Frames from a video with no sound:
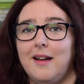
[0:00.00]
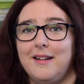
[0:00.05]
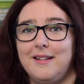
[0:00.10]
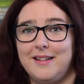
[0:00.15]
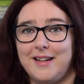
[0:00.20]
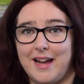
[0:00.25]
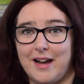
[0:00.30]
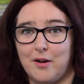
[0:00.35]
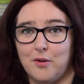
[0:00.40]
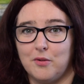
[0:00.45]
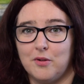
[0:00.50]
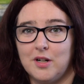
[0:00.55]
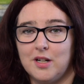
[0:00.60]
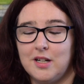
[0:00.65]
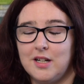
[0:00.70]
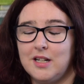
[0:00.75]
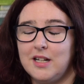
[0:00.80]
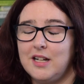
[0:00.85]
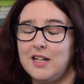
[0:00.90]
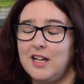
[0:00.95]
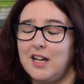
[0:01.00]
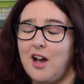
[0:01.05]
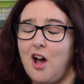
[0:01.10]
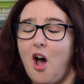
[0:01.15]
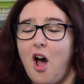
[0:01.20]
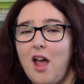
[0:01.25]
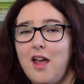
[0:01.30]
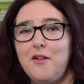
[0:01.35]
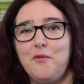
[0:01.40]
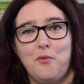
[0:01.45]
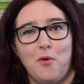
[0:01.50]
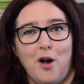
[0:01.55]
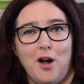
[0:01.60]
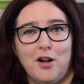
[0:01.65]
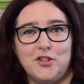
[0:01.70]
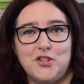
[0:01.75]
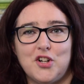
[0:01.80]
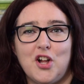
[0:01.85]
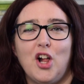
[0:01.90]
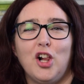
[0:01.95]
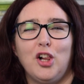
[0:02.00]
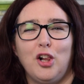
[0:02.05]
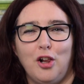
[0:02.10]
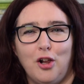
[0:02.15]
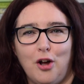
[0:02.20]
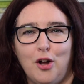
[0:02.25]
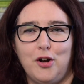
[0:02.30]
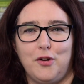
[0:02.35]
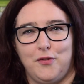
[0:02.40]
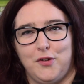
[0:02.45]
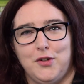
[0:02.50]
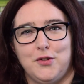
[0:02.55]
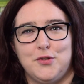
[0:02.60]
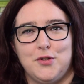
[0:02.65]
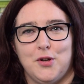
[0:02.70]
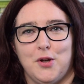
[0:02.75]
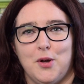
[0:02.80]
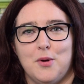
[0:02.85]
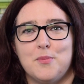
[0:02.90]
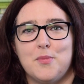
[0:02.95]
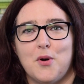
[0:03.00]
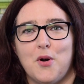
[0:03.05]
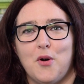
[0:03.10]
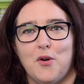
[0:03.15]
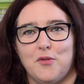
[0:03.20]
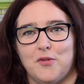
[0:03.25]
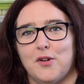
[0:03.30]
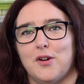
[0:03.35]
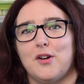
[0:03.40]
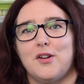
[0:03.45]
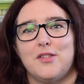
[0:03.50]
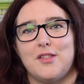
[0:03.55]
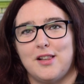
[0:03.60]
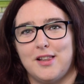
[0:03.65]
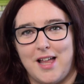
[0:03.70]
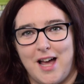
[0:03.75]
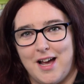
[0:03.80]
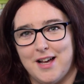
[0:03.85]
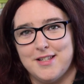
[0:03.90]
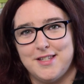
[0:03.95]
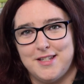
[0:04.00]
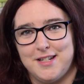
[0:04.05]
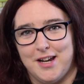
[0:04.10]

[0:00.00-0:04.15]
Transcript: Now, I have watched a lot of YouTube over the last